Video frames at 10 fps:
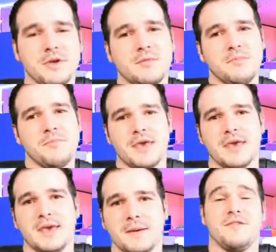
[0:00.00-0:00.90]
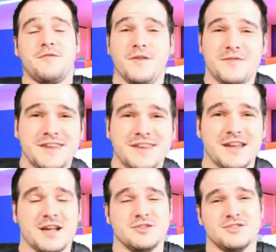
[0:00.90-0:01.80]
be making
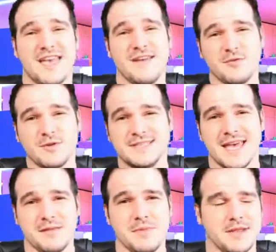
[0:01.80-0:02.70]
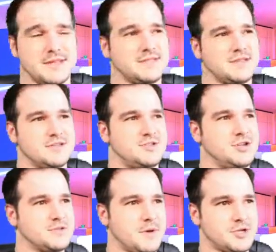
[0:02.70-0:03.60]
$15 every 10 minutes
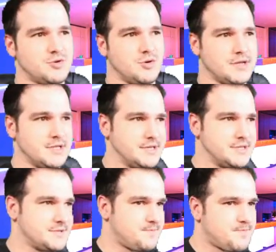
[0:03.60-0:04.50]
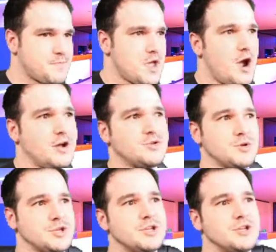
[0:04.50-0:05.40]
just by shortening links? Alright, so
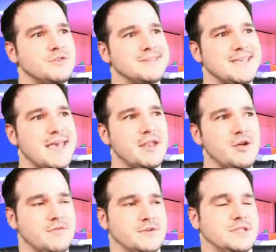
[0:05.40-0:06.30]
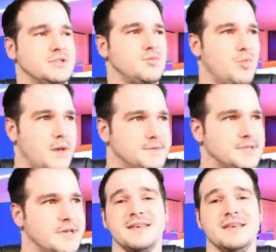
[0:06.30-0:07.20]
what you're going to do is head over to this
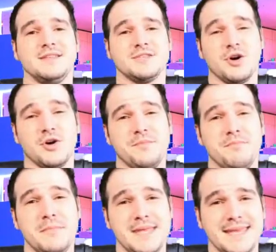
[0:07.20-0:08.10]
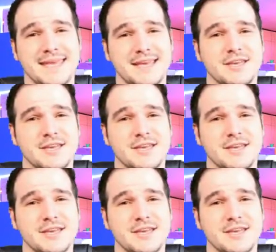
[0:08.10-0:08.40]
website. It is called miniurl.io.